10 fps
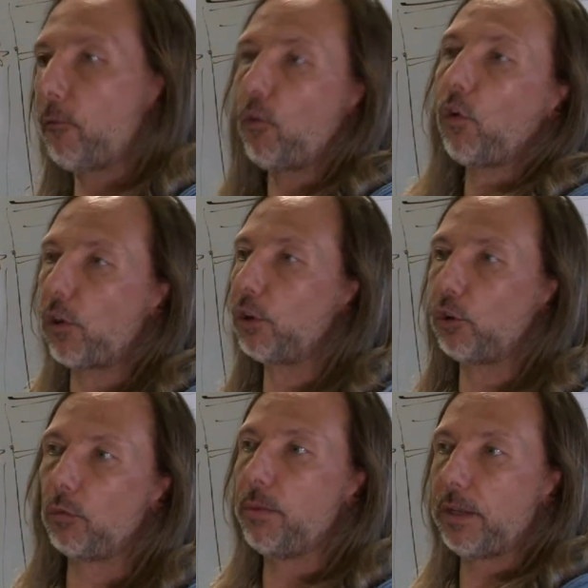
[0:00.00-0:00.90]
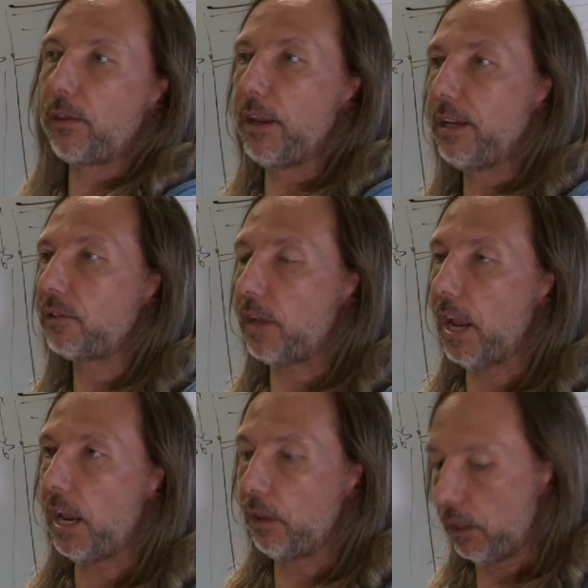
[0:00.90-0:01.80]
full 32-bit things,
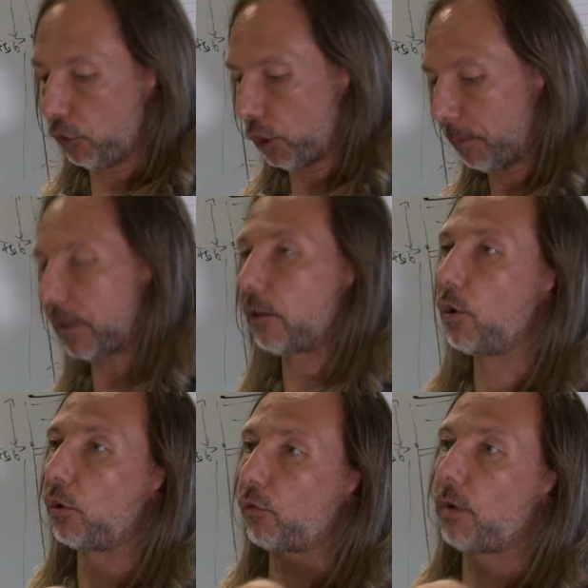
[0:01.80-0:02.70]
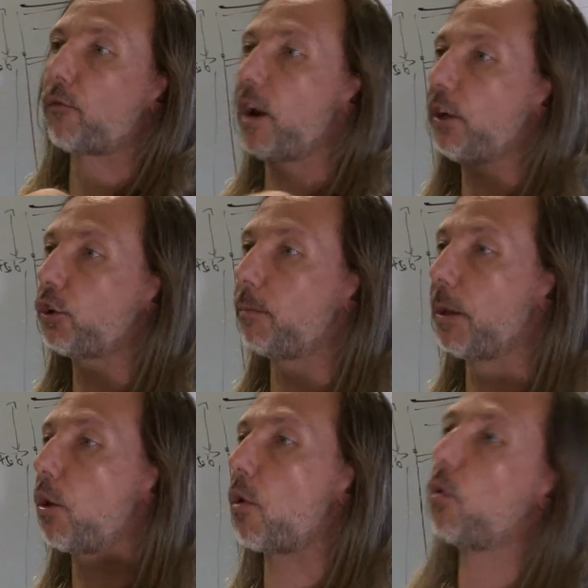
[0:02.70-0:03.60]
and the chipset got refreshed,
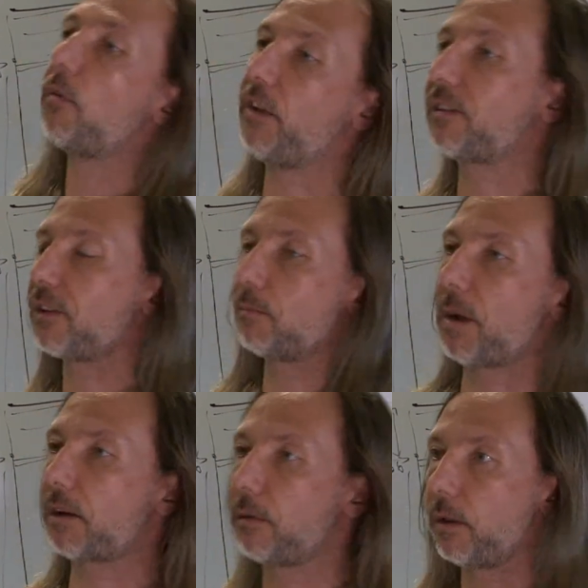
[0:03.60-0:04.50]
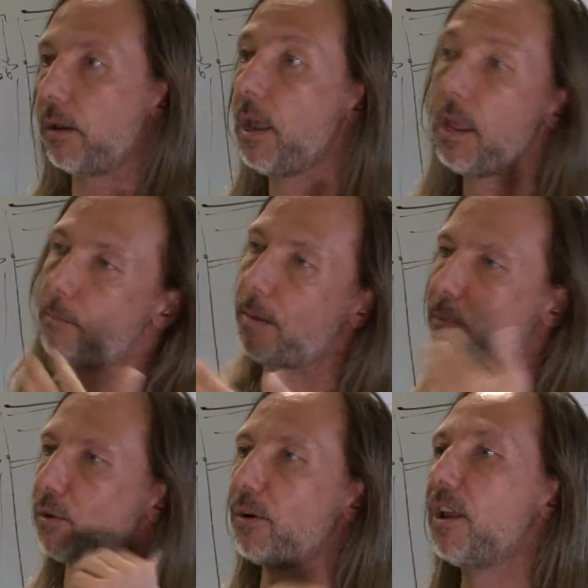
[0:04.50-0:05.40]
but not all of it, because my, uh, my,
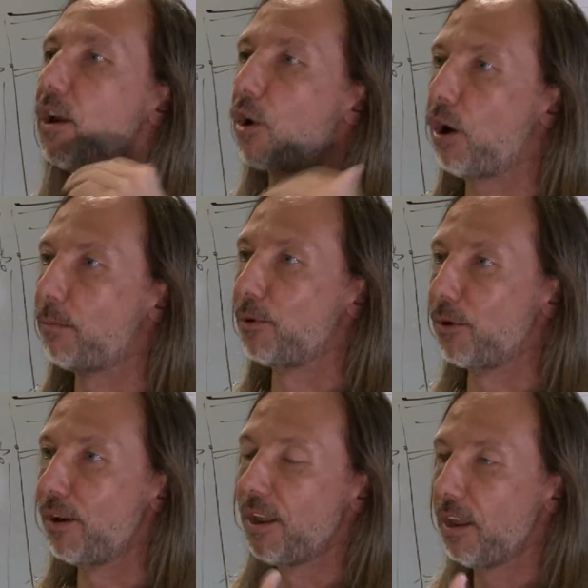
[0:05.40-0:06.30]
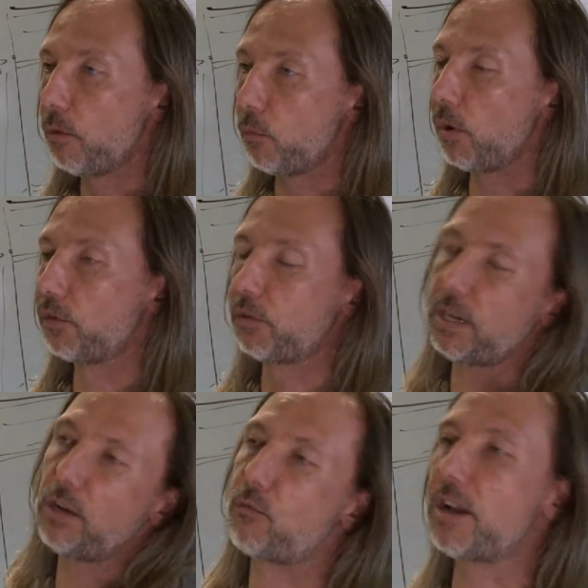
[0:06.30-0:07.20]
pardon, Commodore was
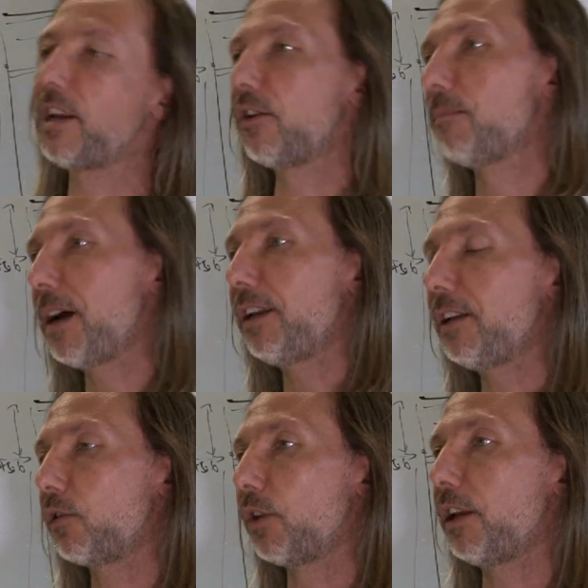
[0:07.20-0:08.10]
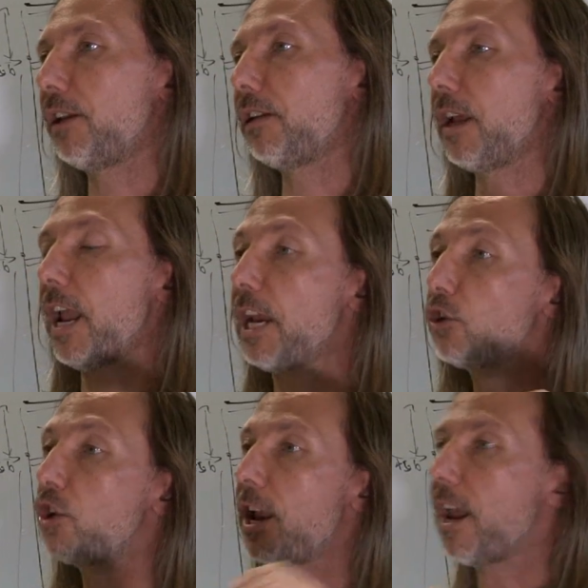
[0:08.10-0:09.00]
kind of running out of money, so they did the
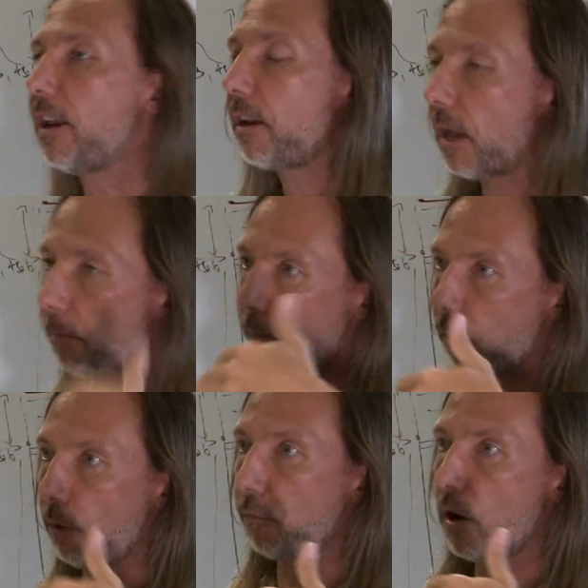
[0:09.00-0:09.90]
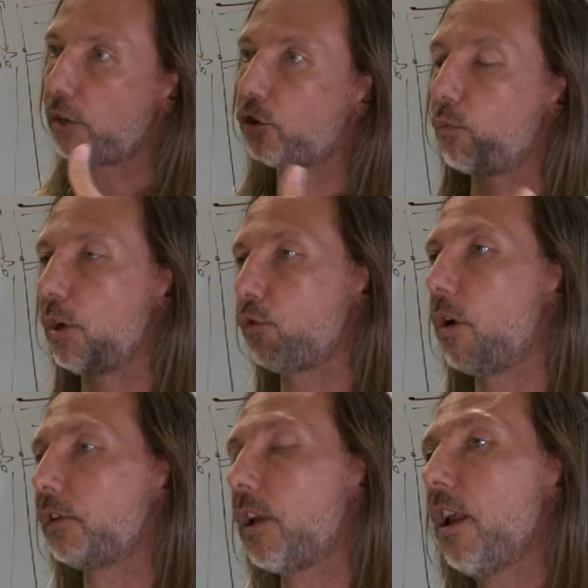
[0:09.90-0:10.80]
AGA refresh, which mm.
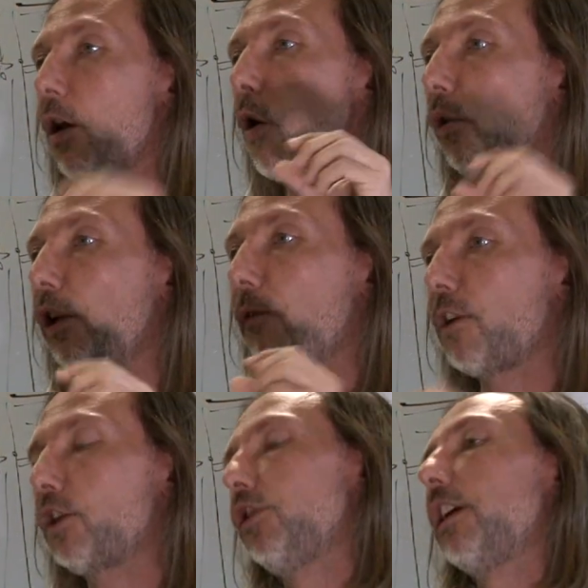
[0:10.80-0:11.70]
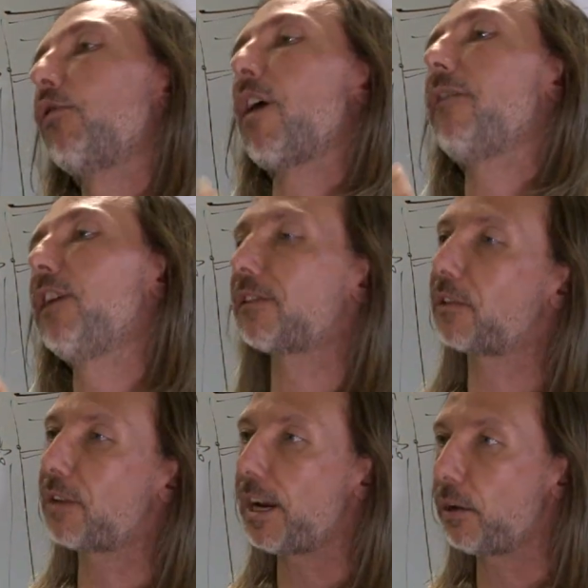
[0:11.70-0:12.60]
was only refreshing the graphics
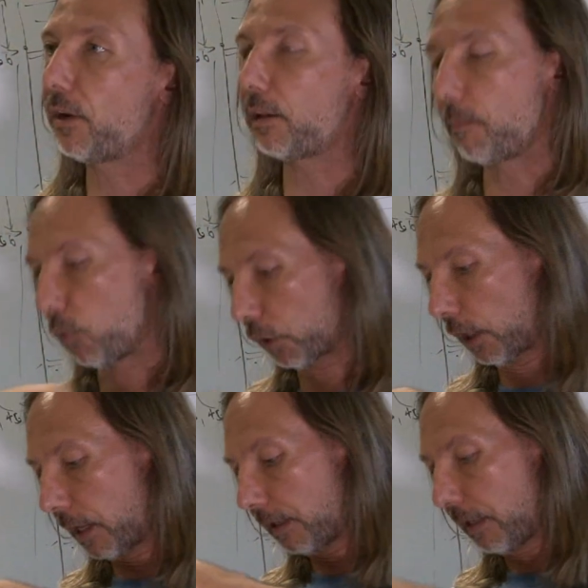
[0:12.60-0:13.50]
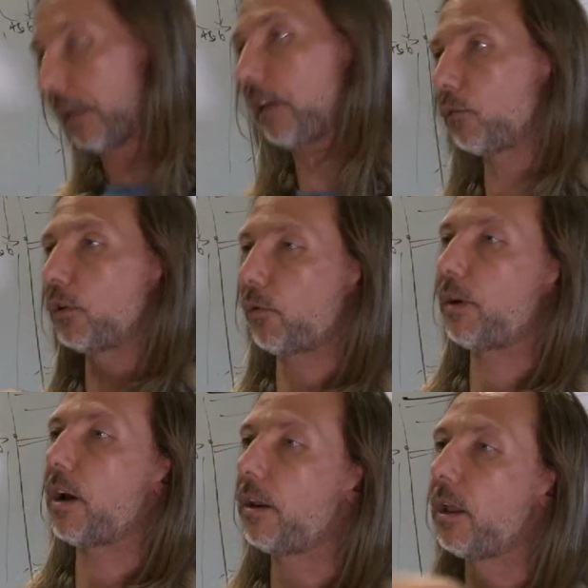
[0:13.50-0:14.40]
side of it, and mostly the Denise was
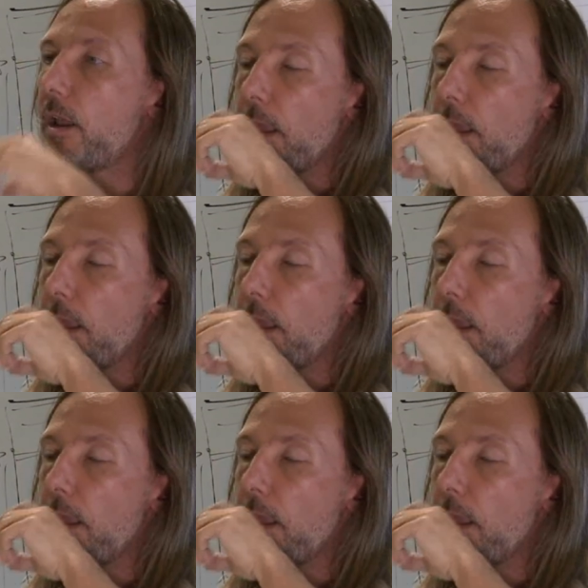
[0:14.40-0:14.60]
redone.